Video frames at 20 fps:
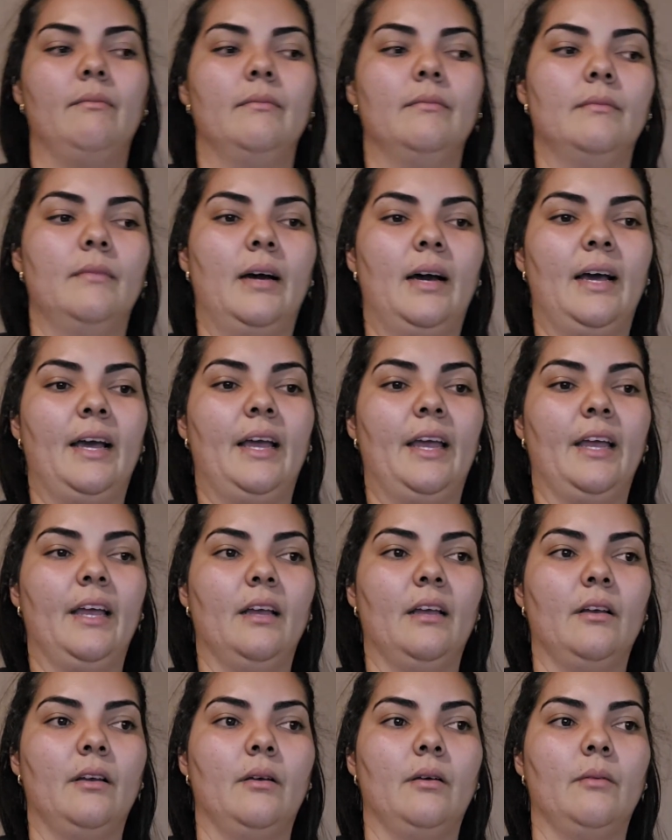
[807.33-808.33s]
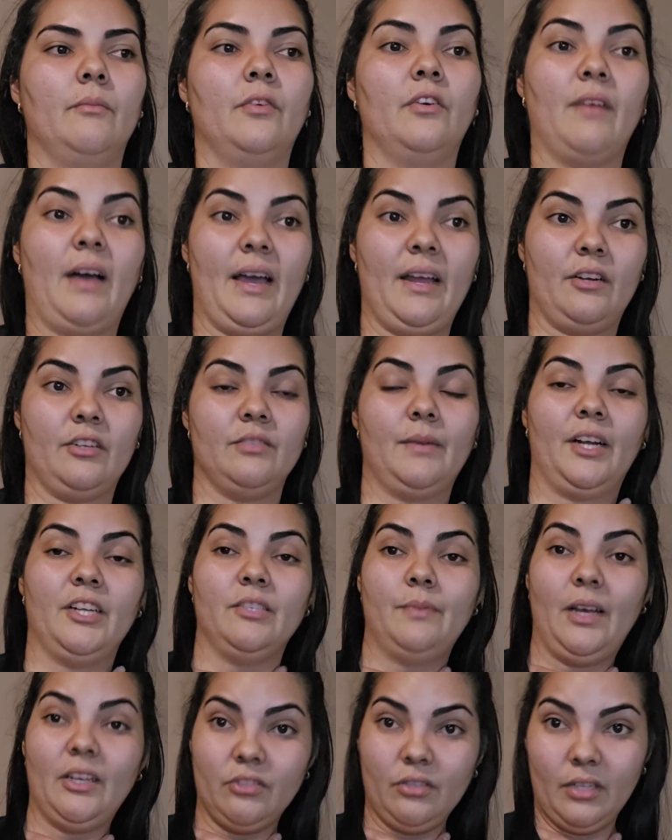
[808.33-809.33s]
my providers, my
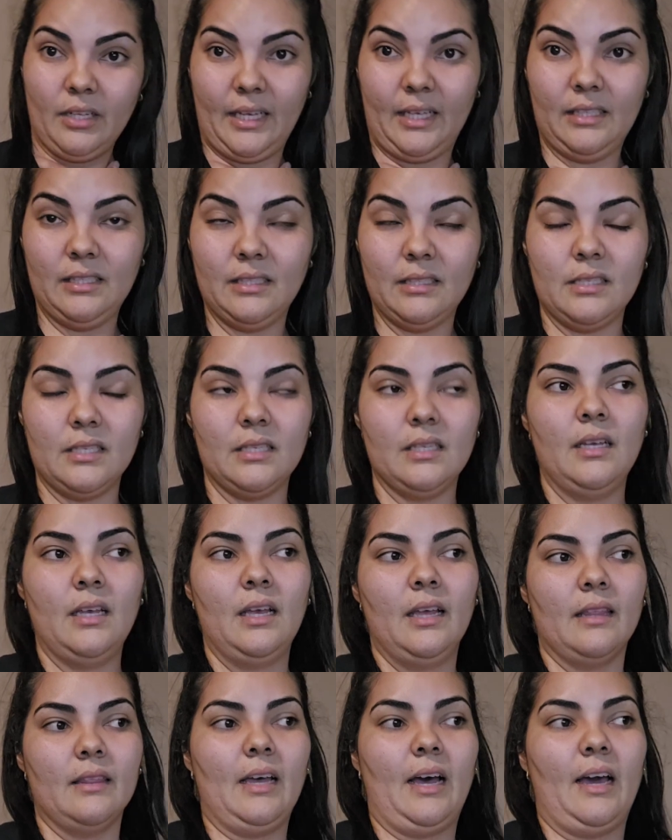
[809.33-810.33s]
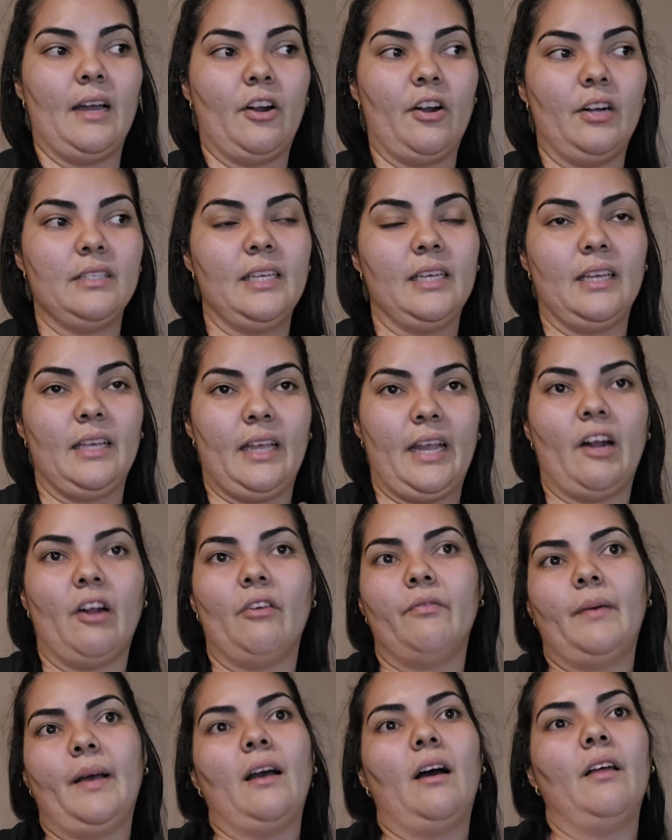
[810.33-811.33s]
specialists that are taking care
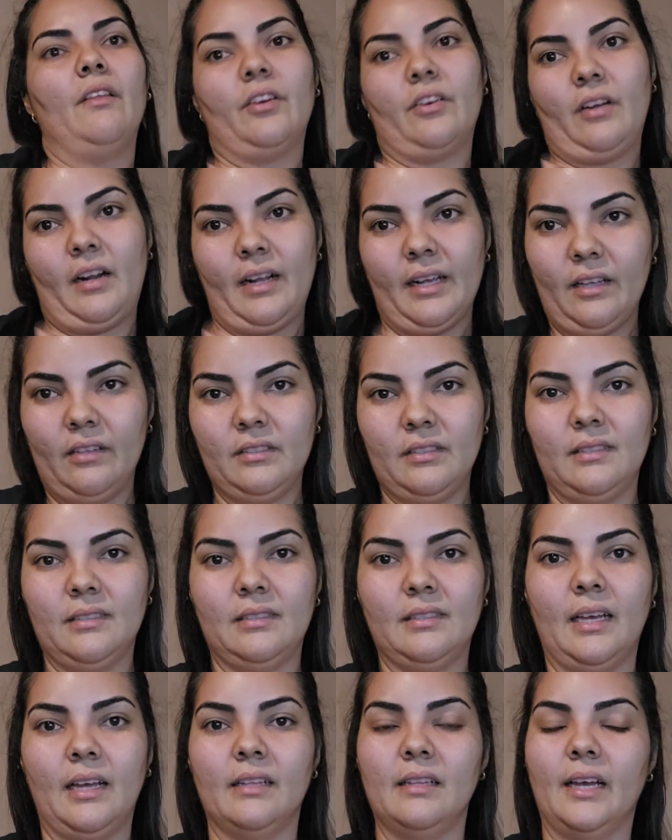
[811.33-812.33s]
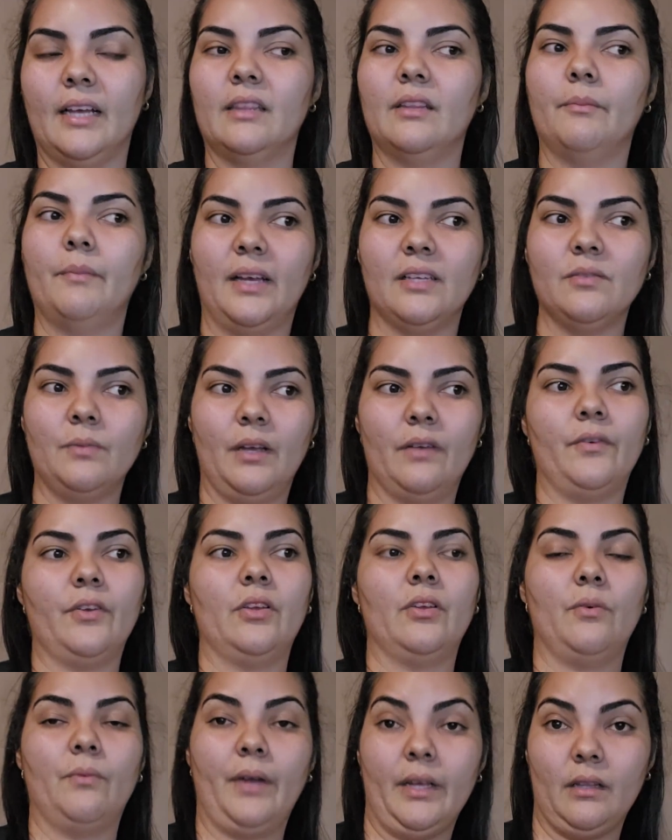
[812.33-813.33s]
of my other chronic illnesses said, like, the best way for you
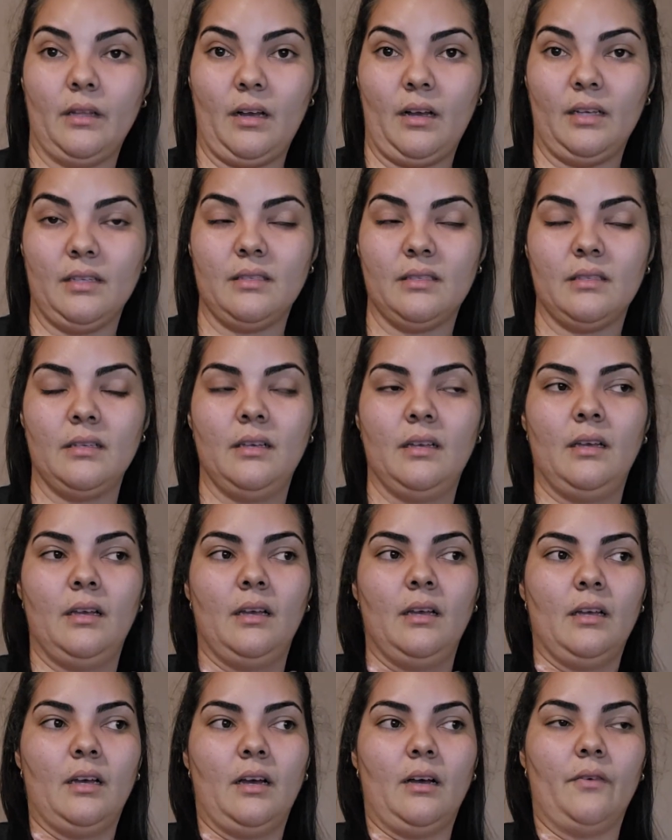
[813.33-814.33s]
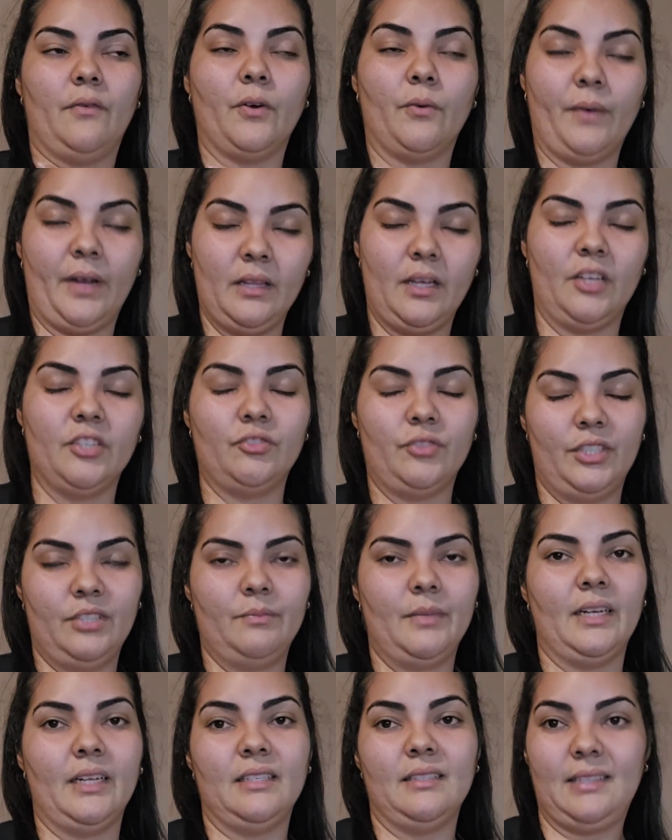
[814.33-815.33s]
to weight loss for weight loss
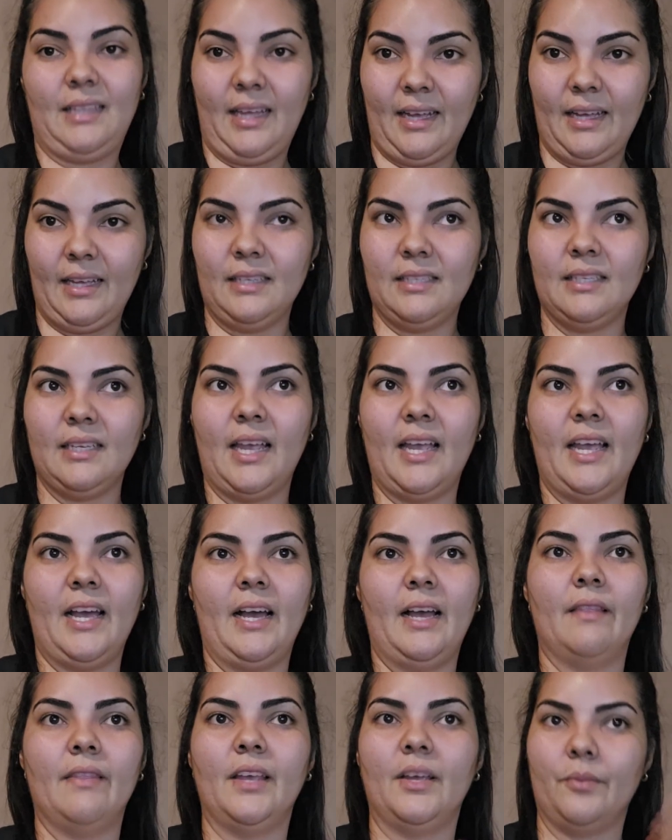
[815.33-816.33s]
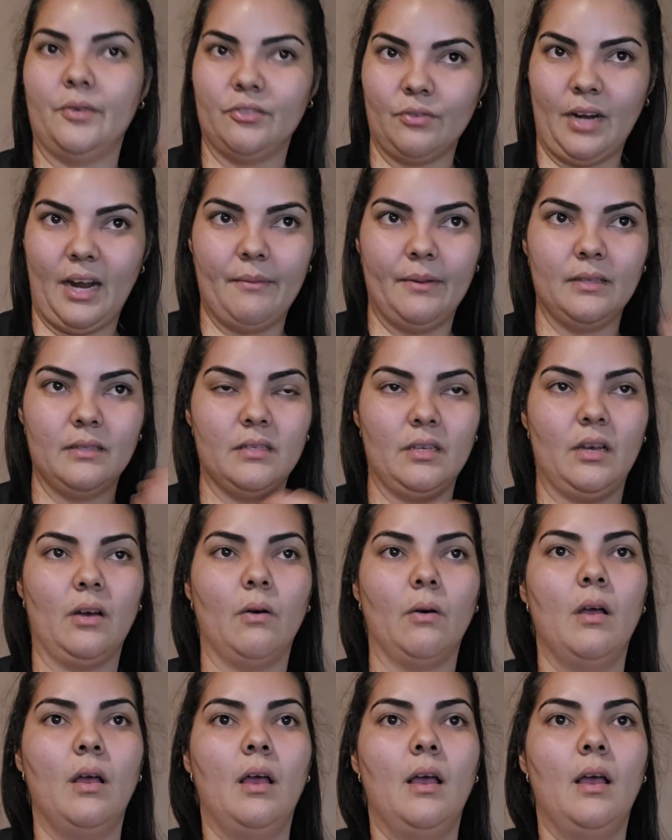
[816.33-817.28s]
treatment is this, and they prescribe it. So